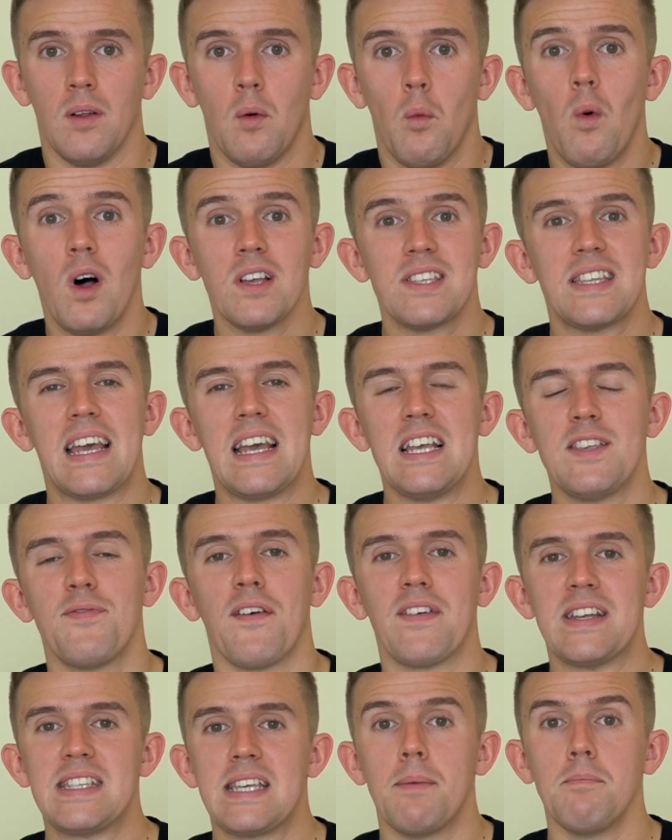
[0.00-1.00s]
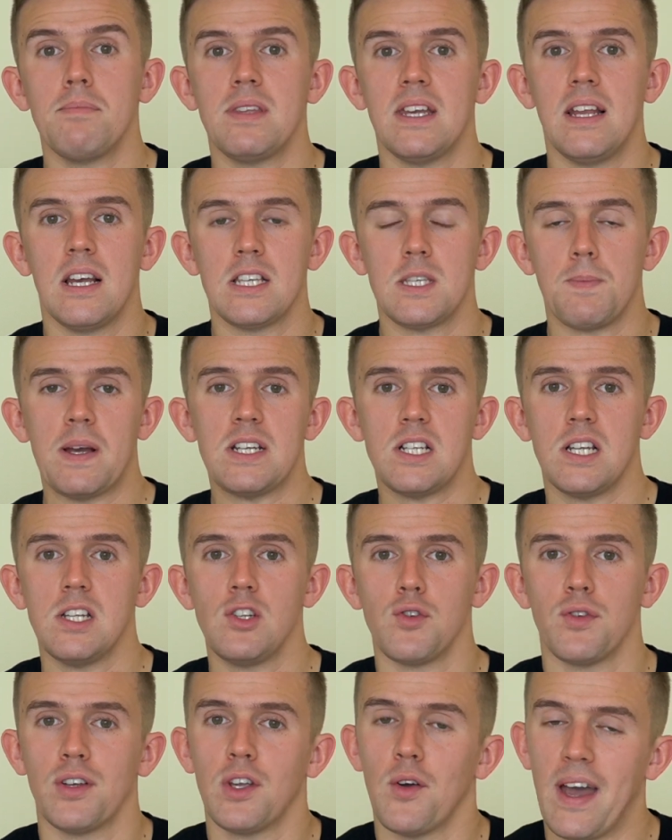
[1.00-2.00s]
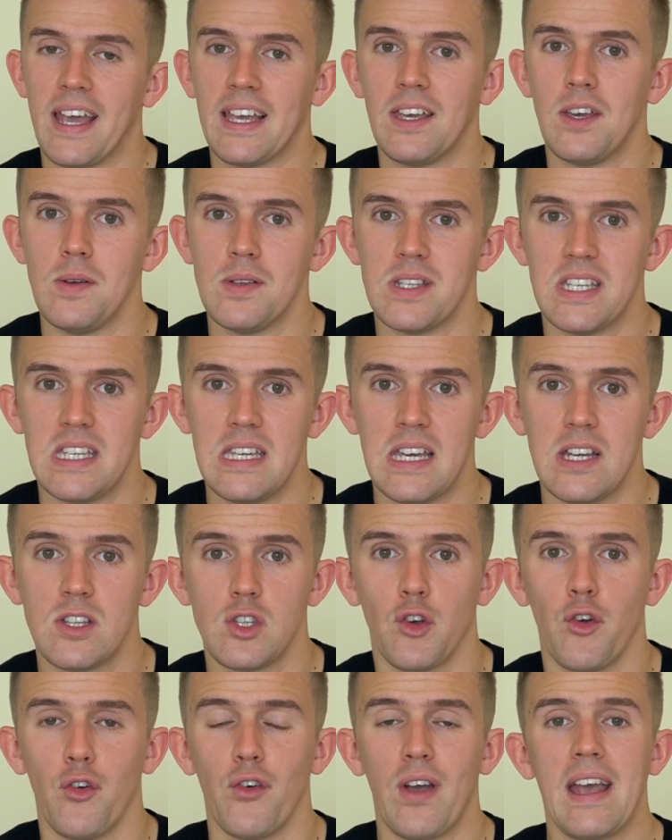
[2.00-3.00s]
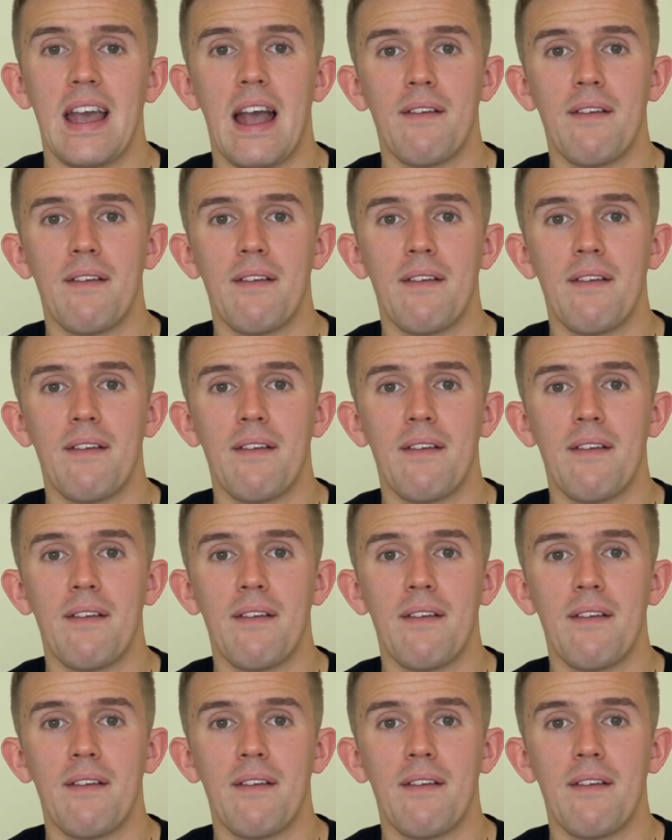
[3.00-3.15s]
Whilst it is very tempting, especially during your NQT year, to create